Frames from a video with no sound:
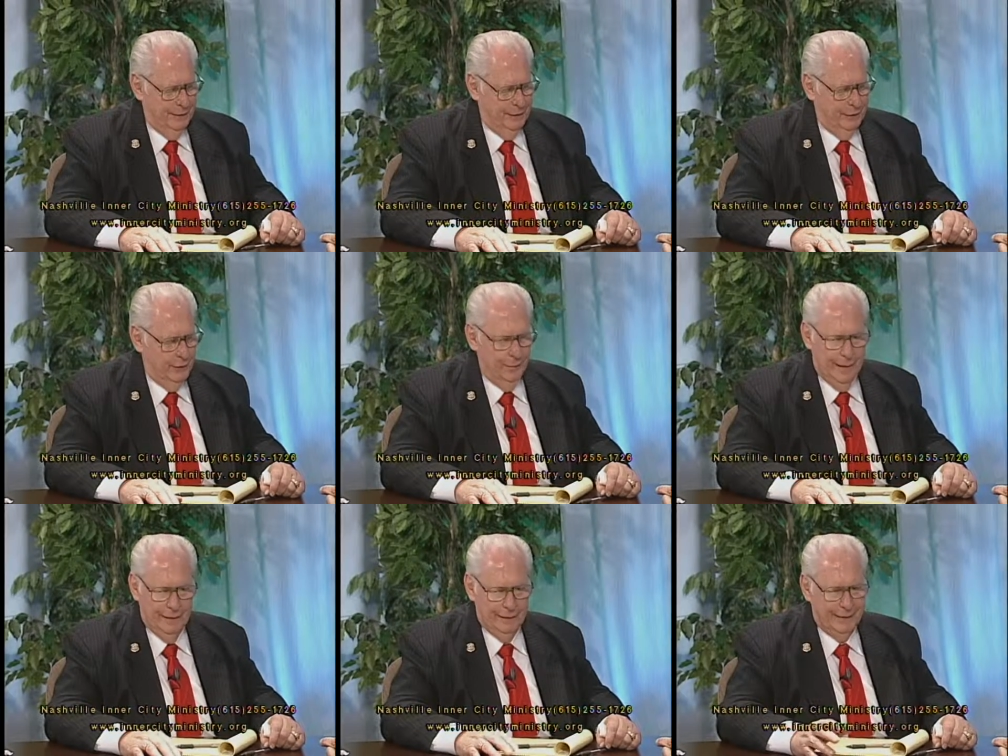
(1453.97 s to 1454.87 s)
You go
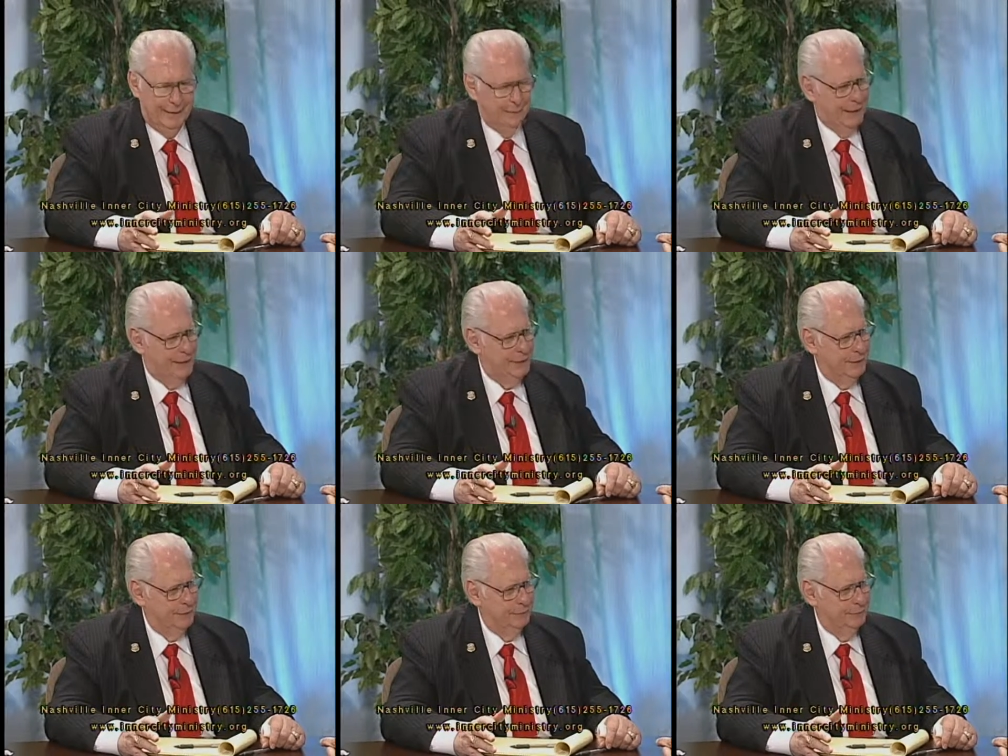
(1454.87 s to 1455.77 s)
buy a little kid a
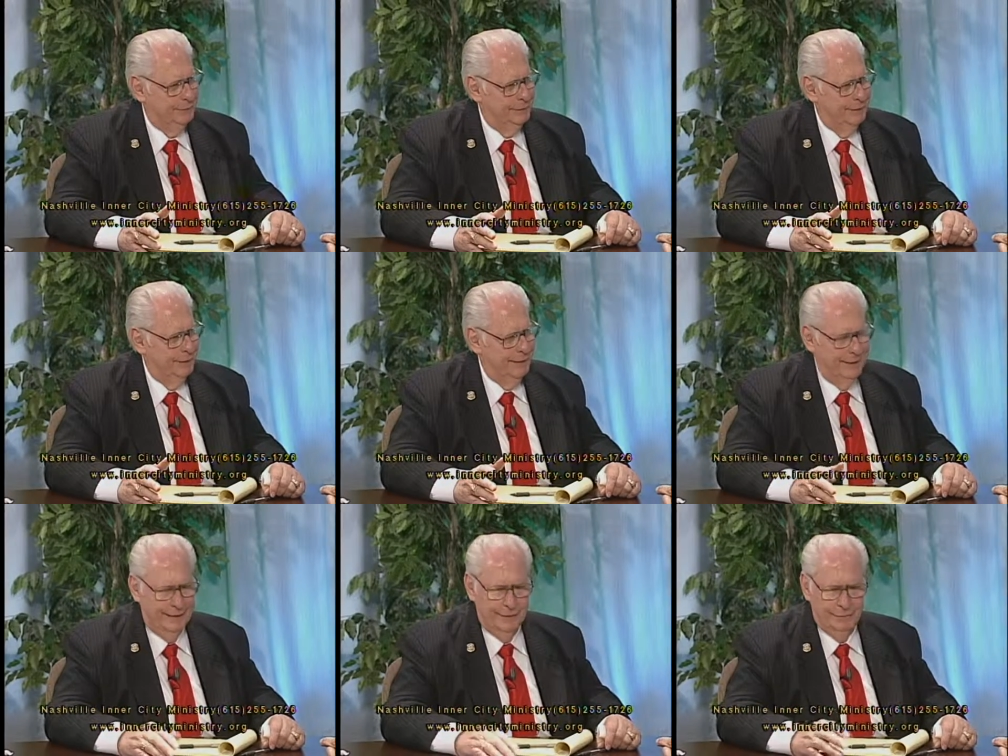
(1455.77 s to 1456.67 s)
bicycle, you
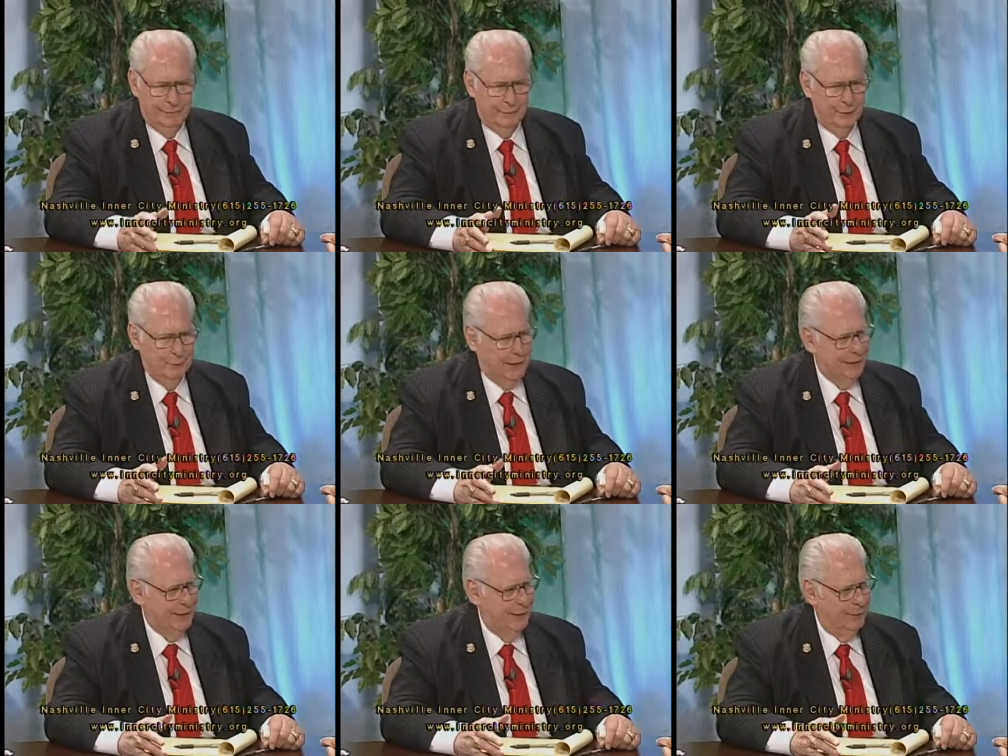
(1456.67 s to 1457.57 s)
can't get two
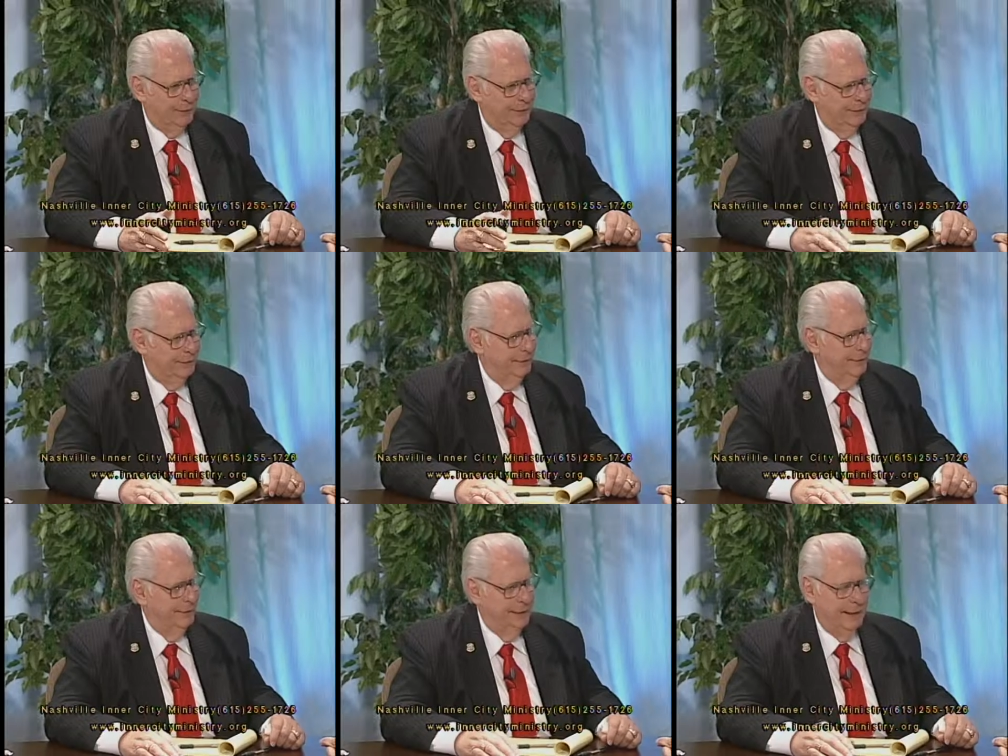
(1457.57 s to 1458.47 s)
miles an hour
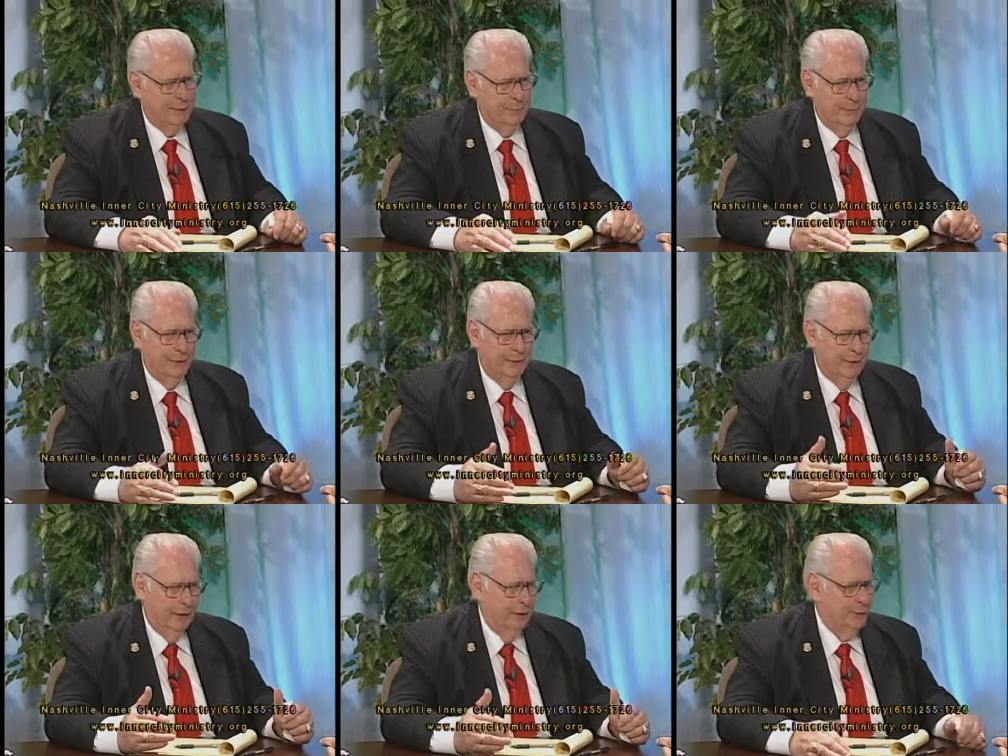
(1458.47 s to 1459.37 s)
he has put
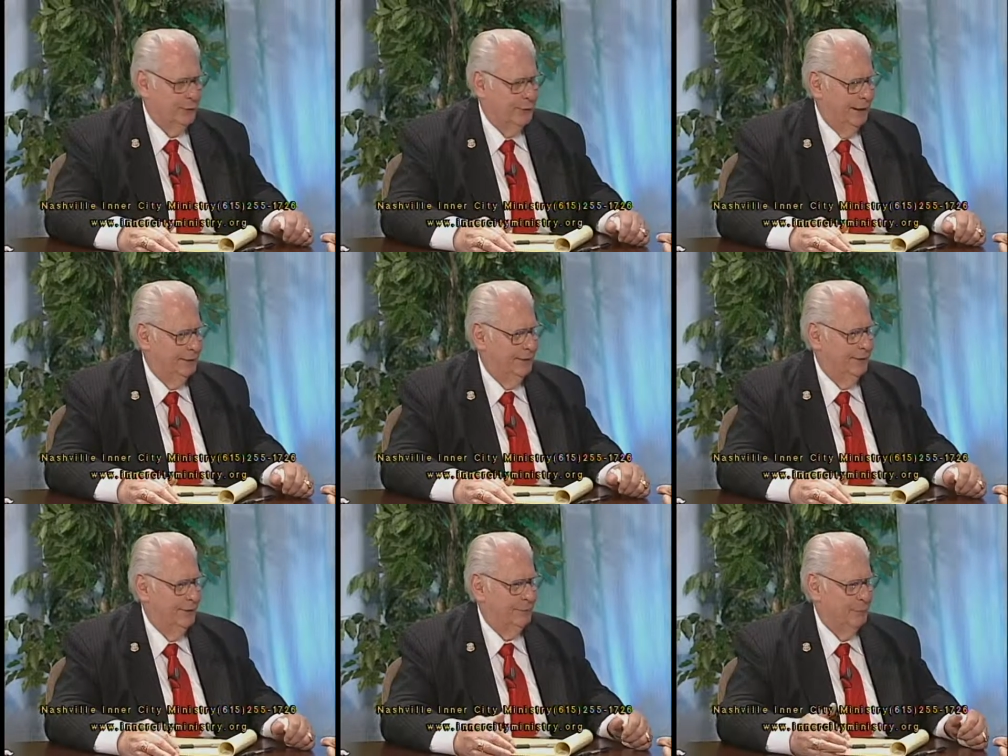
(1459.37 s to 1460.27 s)
on all this
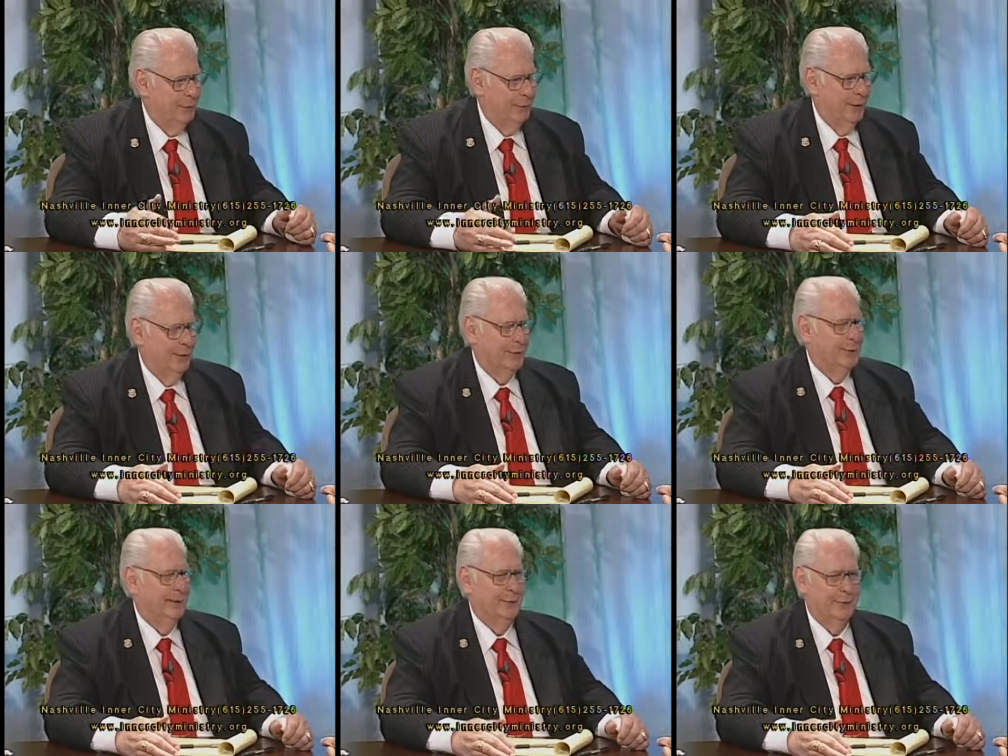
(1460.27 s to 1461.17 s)
headgear. He puts on all this
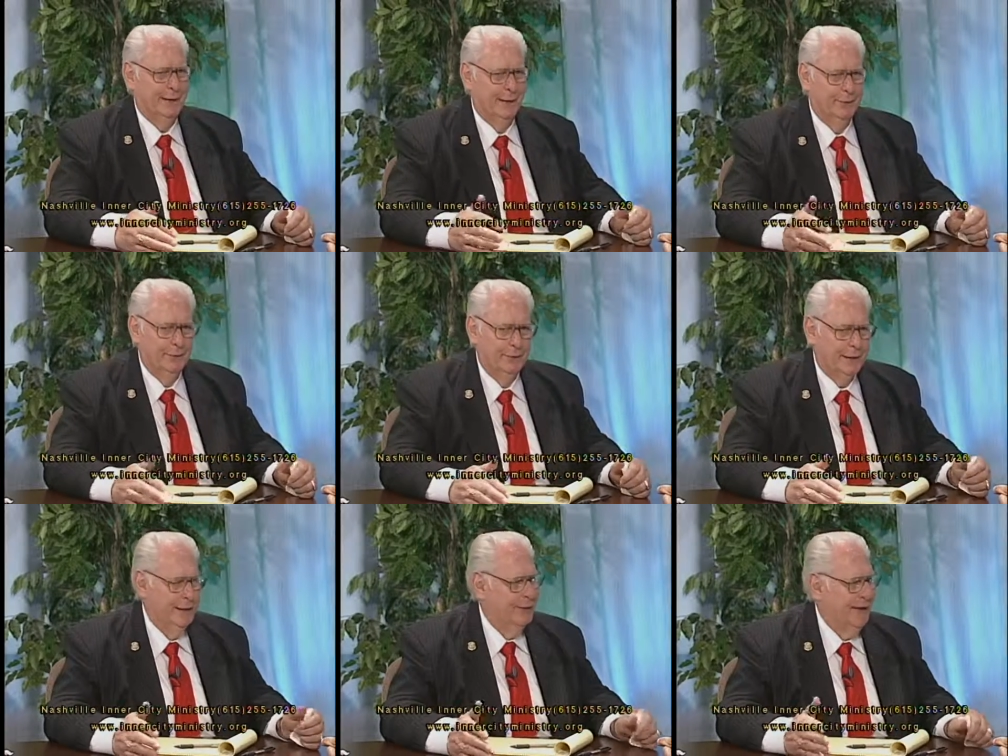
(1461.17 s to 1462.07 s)
stuff on his elbows.
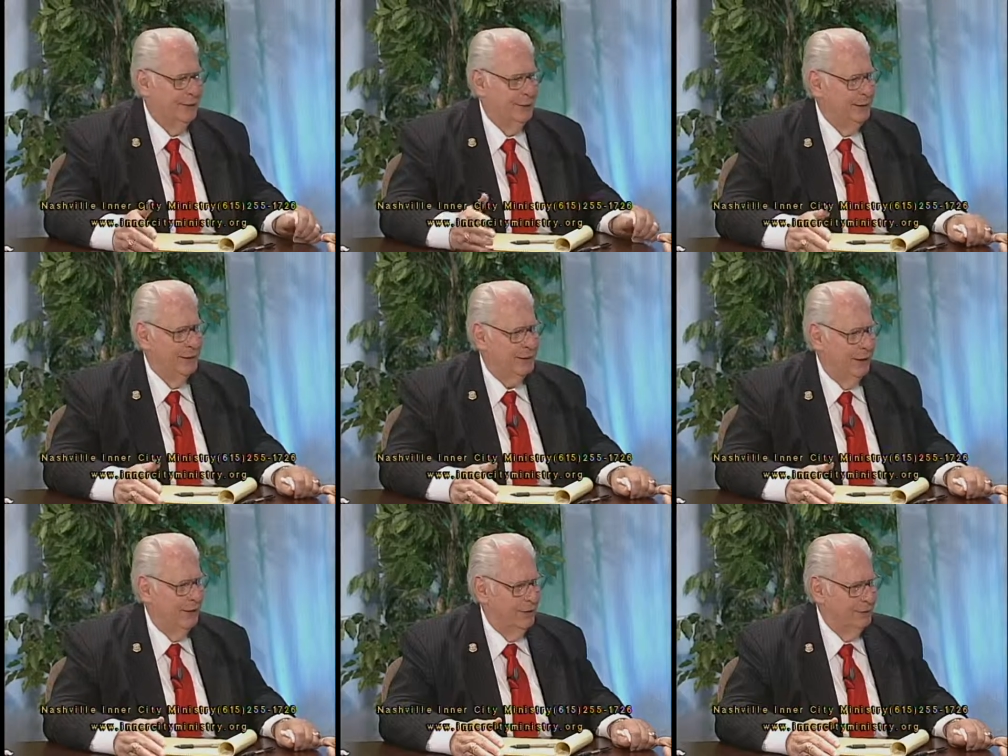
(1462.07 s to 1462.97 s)
The kid's not going to get any
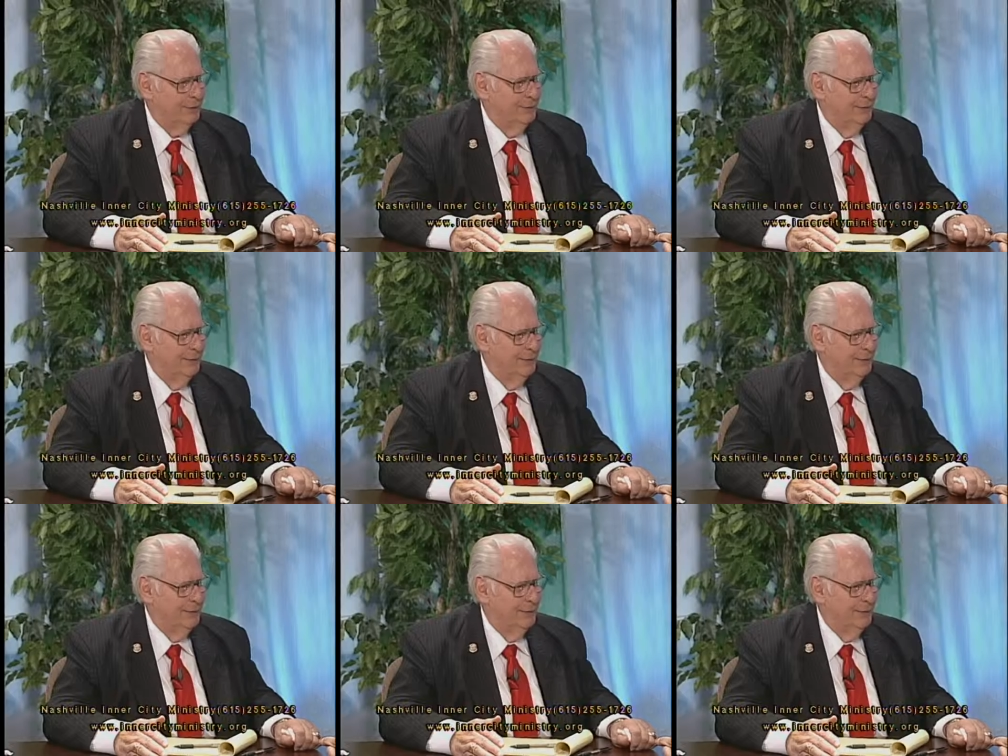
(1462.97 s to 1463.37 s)
scars.